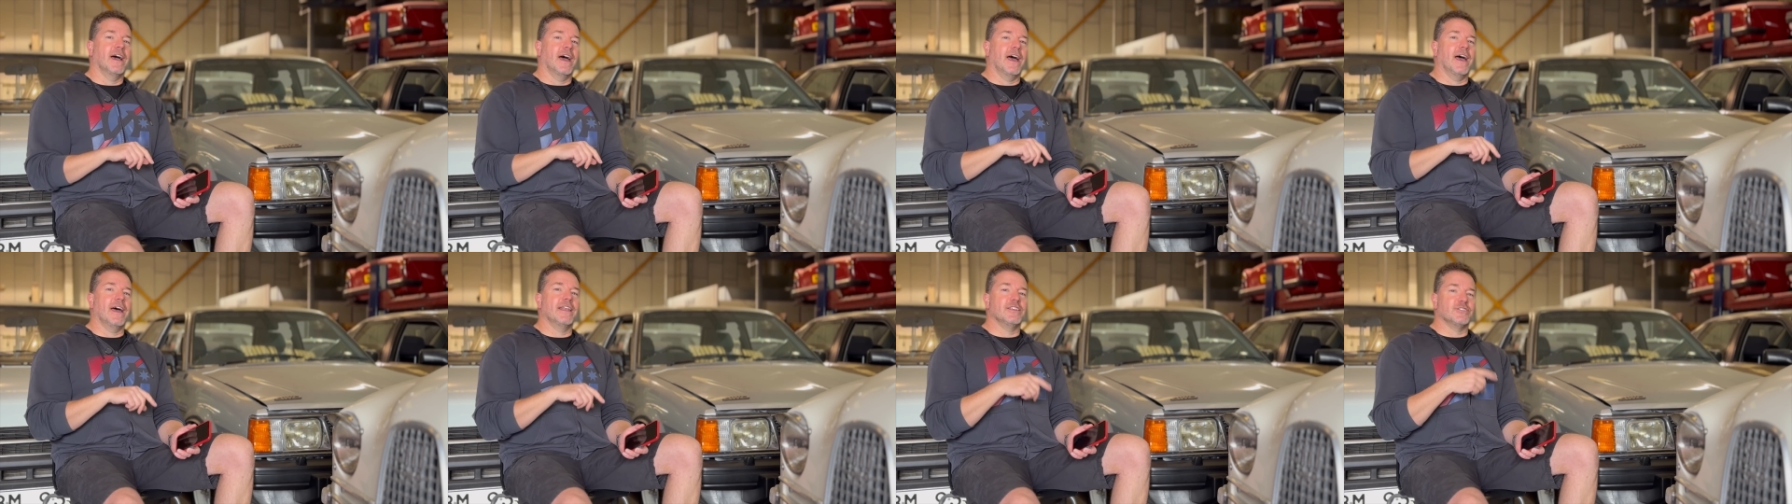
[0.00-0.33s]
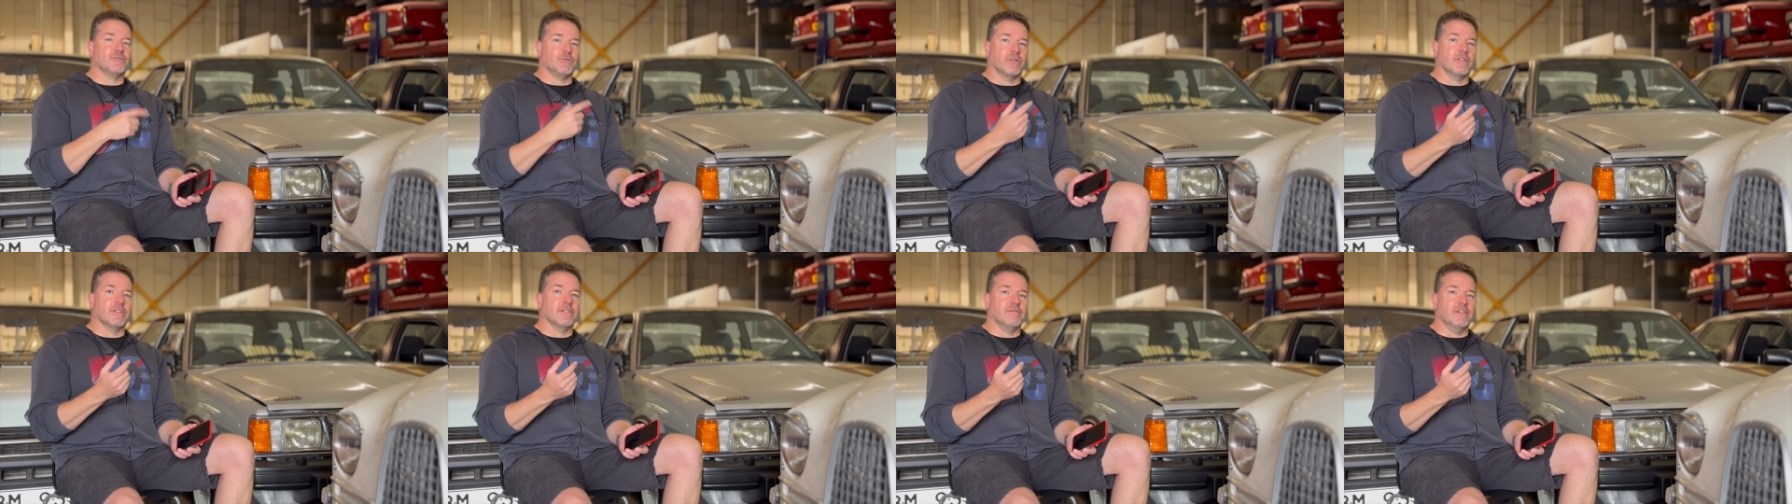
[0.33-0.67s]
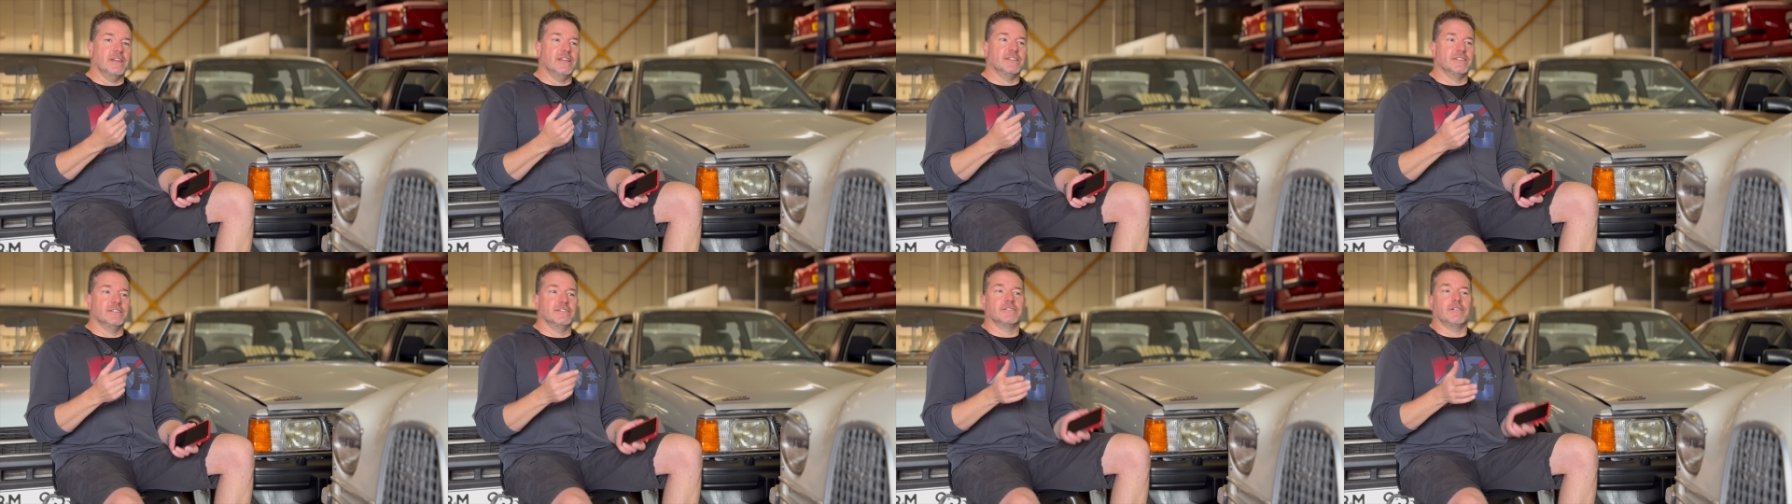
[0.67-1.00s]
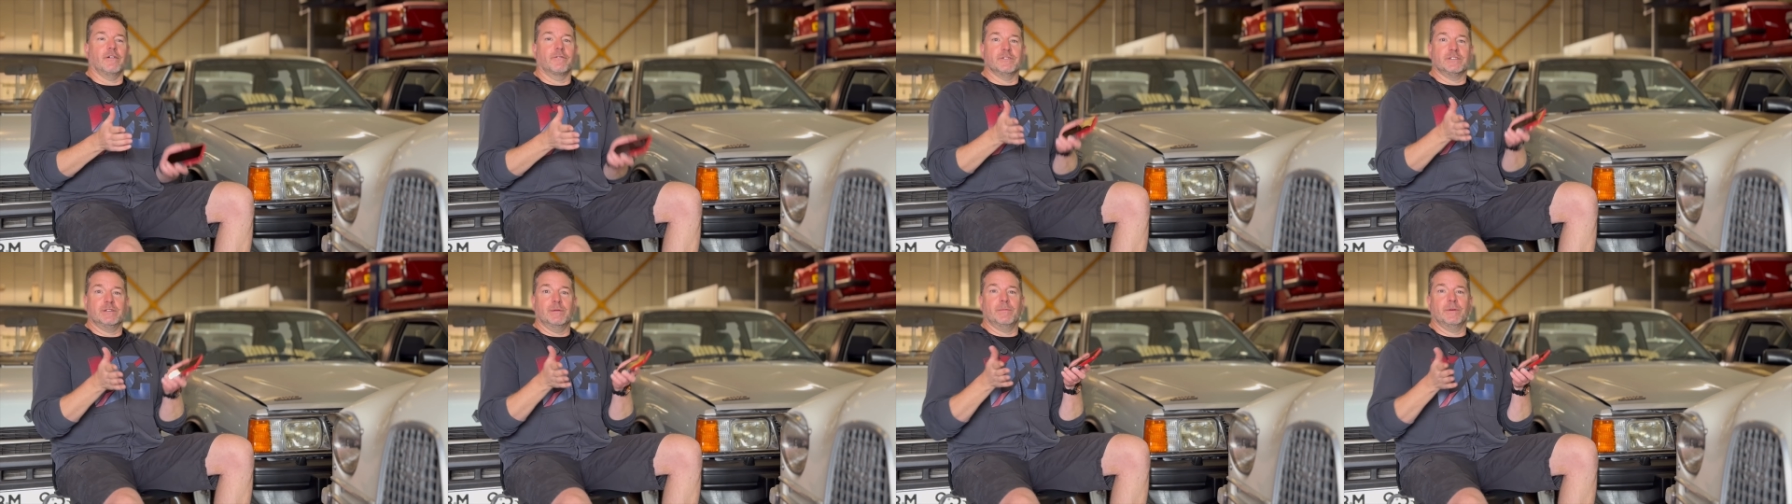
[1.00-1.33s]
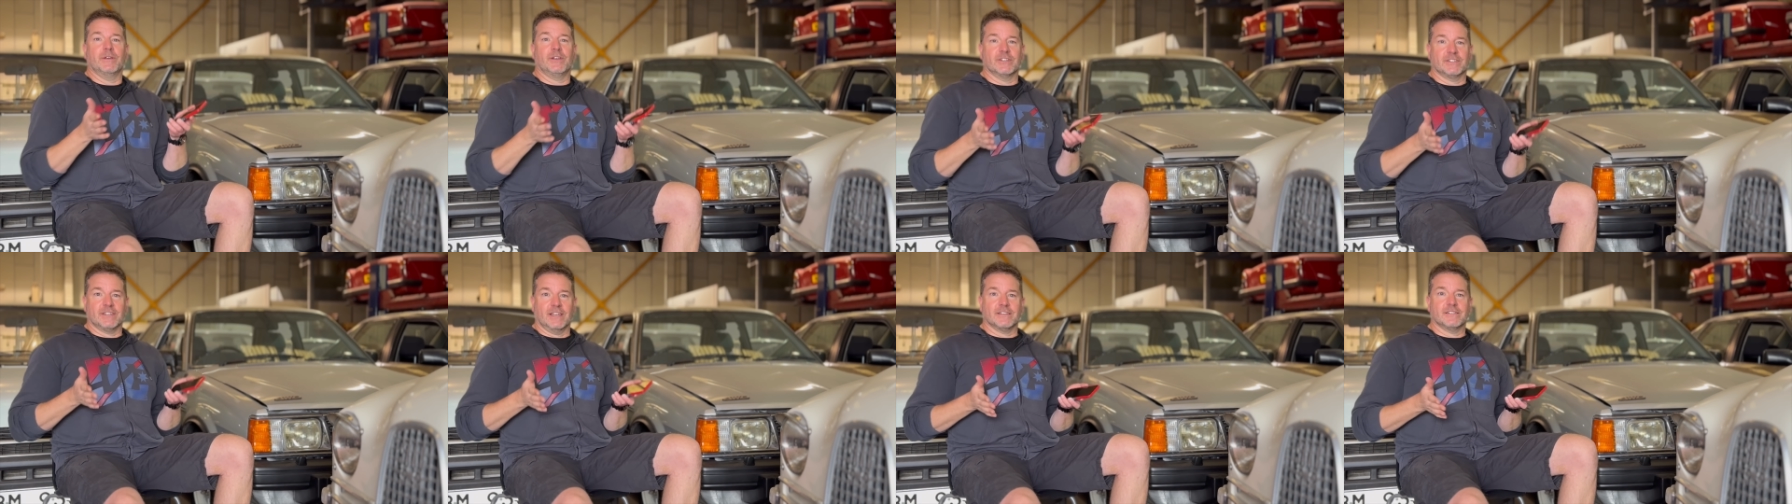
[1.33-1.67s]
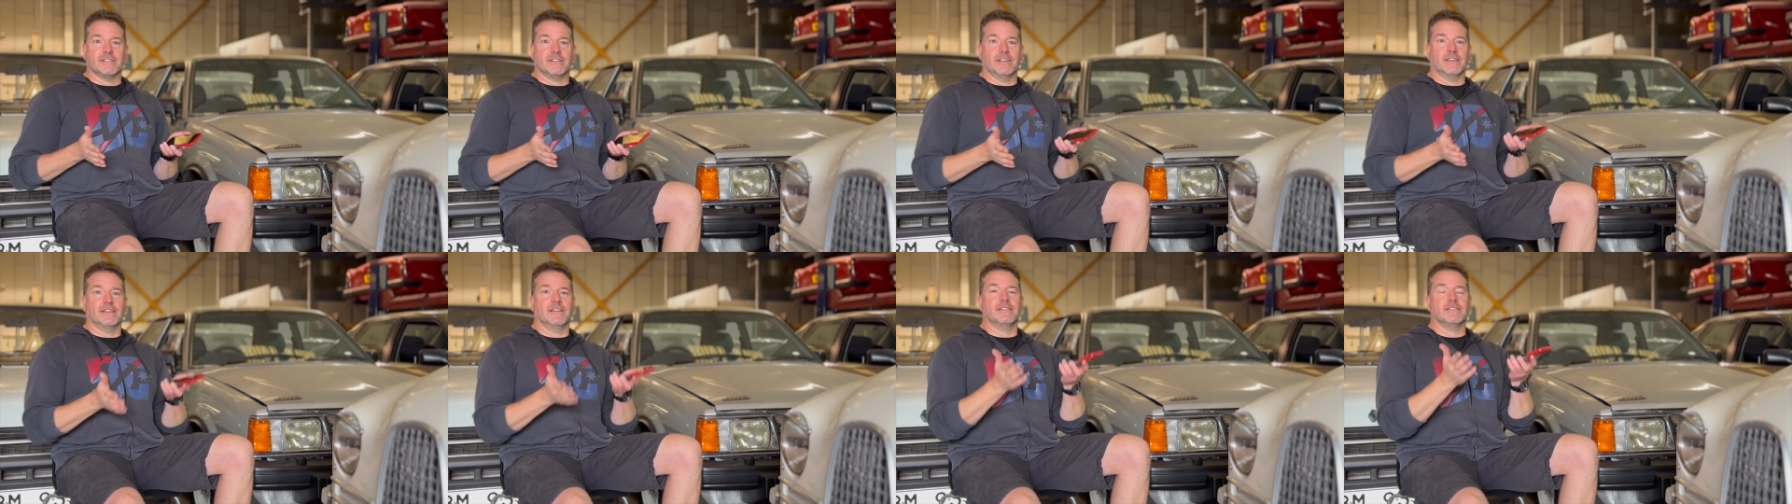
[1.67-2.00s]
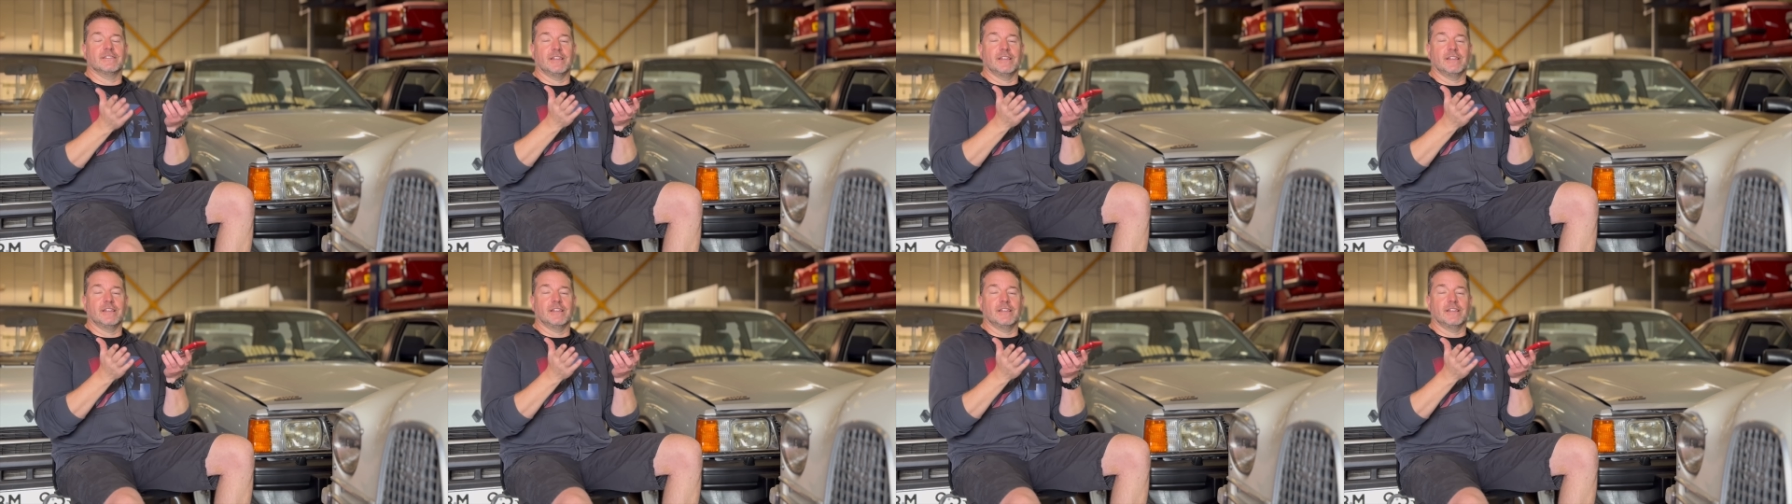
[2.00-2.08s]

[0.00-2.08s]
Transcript: And it's one of the reasons, obviously, because that's the